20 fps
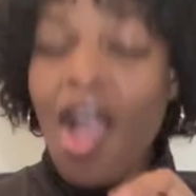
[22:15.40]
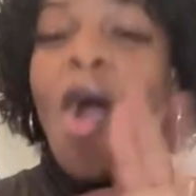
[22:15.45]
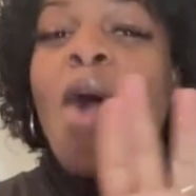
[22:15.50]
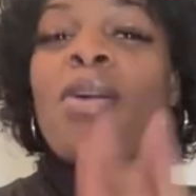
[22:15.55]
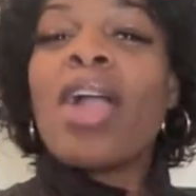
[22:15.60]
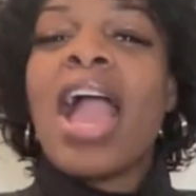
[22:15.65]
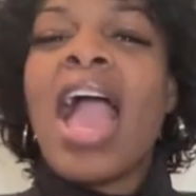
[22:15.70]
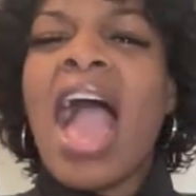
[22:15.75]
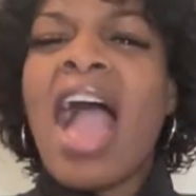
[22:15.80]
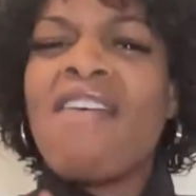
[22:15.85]

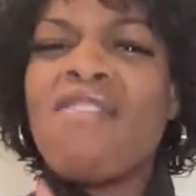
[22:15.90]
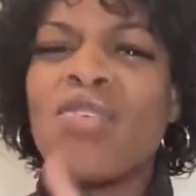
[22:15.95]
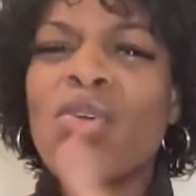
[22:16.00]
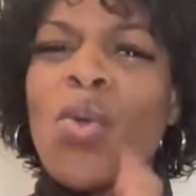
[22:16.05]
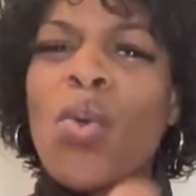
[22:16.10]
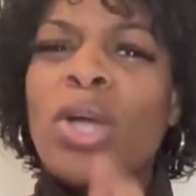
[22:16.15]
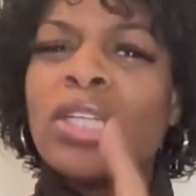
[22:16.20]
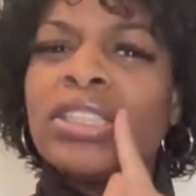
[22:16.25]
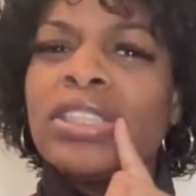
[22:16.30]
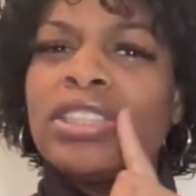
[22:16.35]
Okay, I have
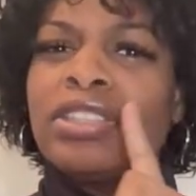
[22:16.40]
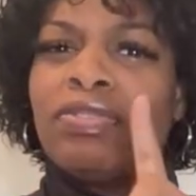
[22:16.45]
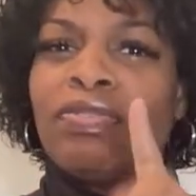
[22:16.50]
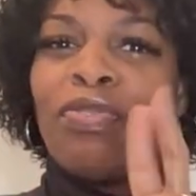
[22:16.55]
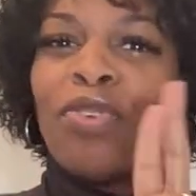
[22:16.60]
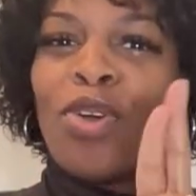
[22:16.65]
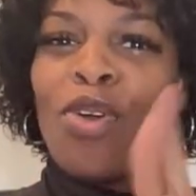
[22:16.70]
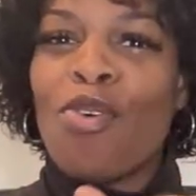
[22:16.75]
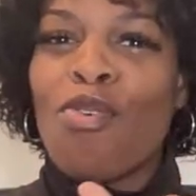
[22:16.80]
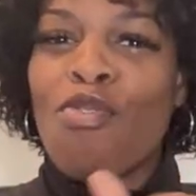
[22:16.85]
a question
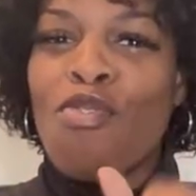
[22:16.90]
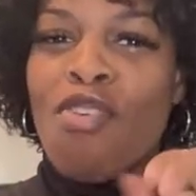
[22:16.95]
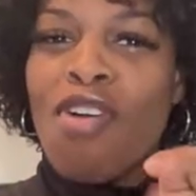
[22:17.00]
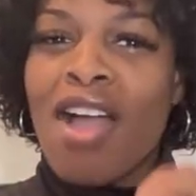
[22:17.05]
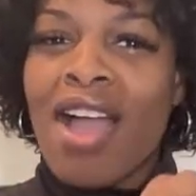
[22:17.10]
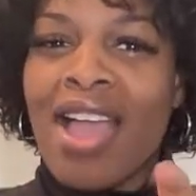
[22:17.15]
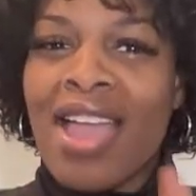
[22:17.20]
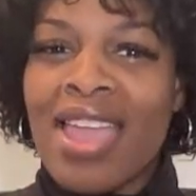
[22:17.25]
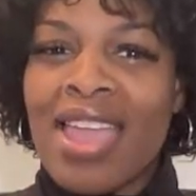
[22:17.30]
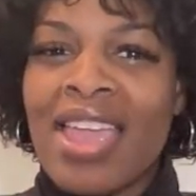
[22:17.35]
for
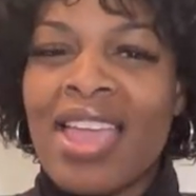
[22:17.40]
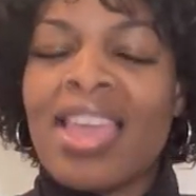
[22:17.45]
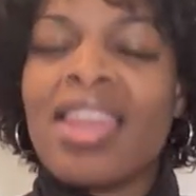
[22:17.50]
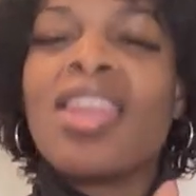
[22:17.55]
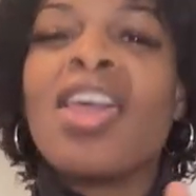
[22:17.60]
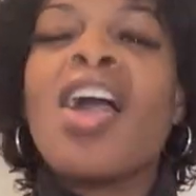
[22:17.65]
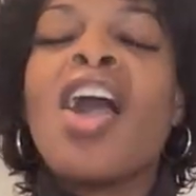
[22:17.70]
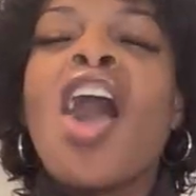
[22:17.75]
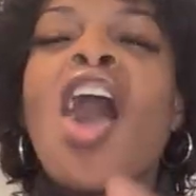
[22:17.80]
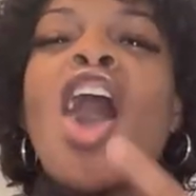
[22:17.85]

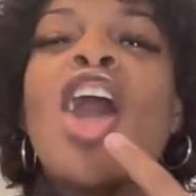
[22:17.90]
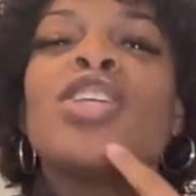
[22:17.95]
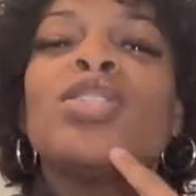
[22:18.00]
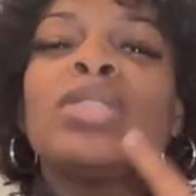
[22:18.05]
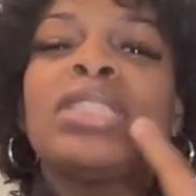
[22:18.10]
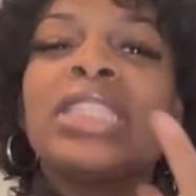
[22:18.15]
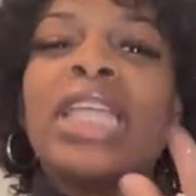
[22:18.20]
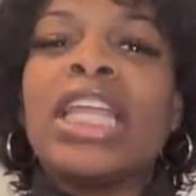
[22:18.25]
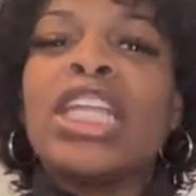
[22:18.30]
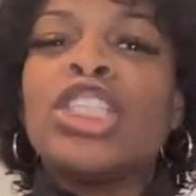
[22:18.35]
Ryan.
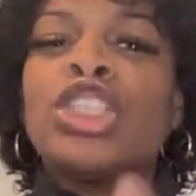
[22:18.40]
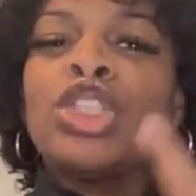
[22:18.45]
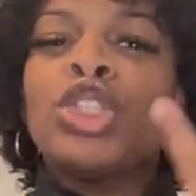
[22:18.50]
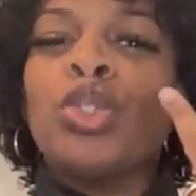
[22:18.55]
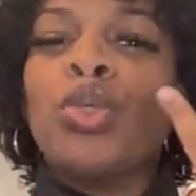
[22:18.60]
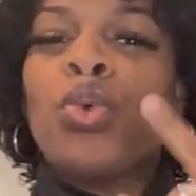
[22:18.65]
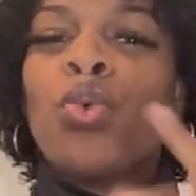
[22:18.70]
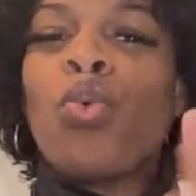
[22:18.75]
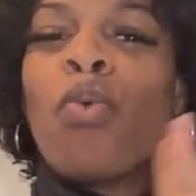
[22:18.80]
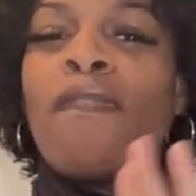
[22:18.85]
You said
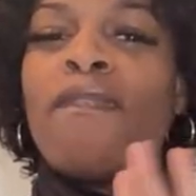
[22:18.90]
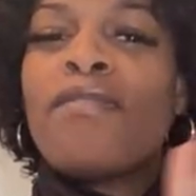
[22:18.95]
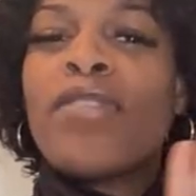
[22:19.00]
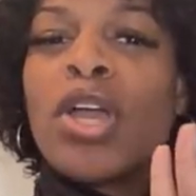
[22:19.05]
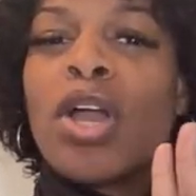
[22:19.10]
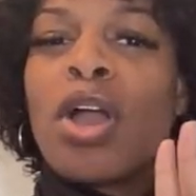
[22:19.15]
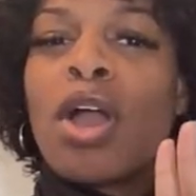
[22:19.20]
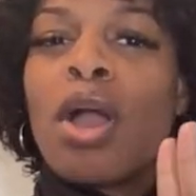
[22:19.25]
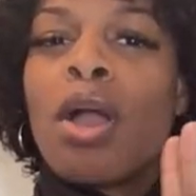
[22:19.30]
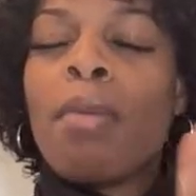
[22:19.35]
it's 2
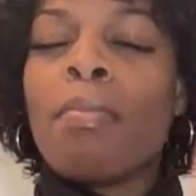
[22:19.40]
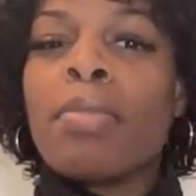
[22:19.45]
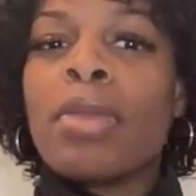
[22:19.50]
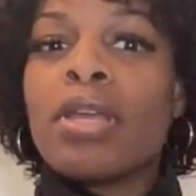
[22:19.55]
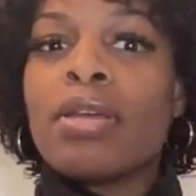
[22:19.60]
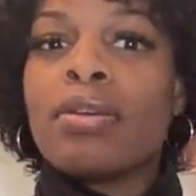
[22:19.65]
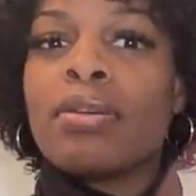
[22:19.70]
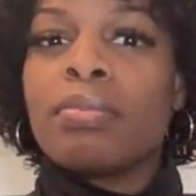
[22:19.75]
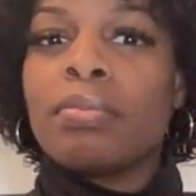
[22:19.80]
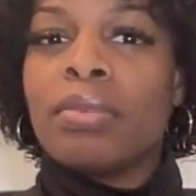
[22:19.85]
films
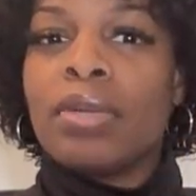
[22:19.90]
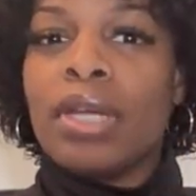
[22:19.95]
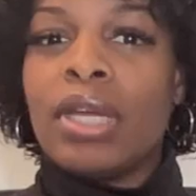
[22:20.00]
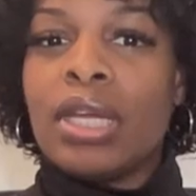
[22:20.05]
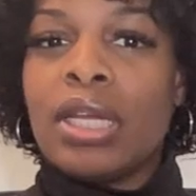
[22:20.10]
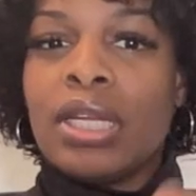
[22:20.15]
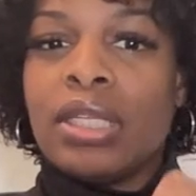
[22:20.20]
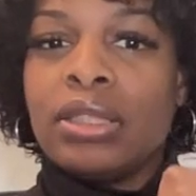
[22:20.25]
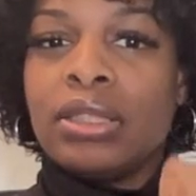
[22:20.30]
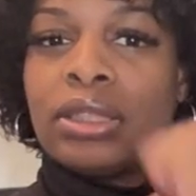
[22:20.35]

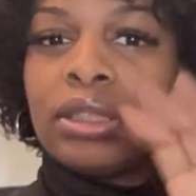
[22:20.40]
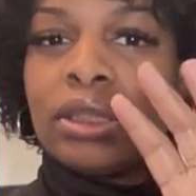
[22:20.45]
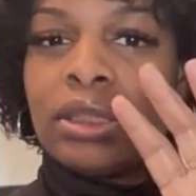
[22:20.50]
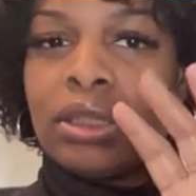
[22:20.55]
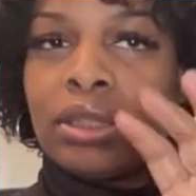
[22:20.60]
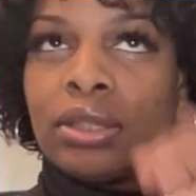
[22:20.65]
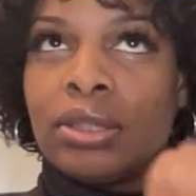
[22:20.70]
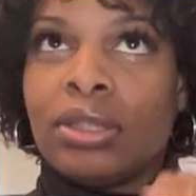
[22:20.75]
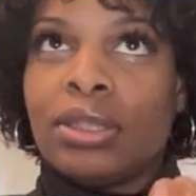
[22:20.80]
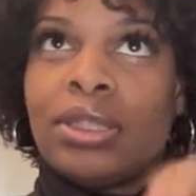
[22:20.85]
in
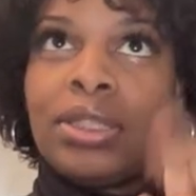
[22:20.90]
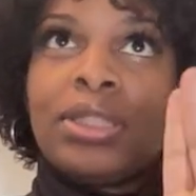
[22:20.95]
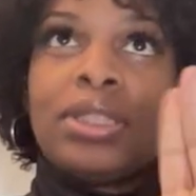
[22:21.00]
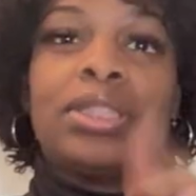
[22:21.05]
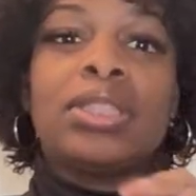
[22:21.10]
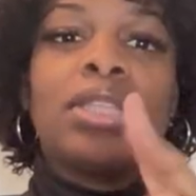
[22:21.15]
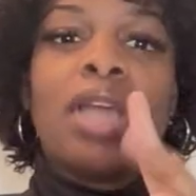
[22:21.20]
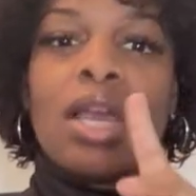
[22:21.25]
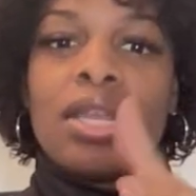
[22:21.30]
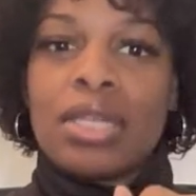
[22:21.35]

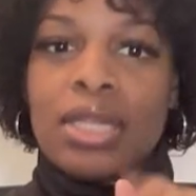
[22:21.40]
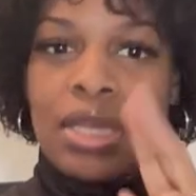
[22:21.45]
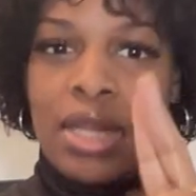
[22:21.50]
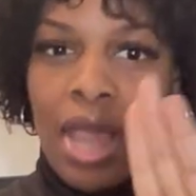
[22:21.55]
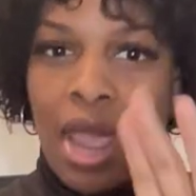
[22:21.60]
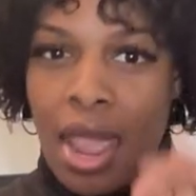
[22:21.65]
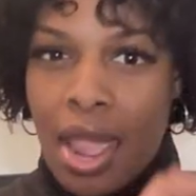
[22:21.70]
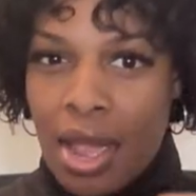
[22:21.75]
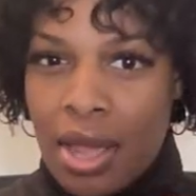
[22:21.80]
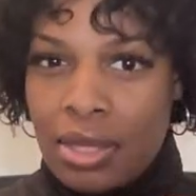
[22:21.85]

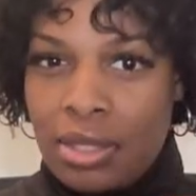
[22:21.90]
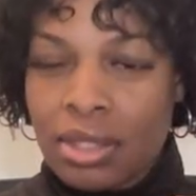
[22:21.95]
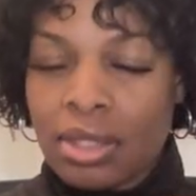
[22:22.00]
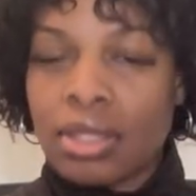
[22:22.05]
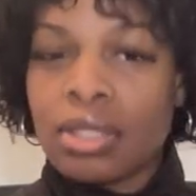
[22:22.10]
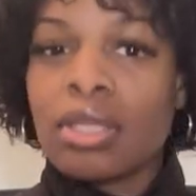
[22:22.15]
Sundance.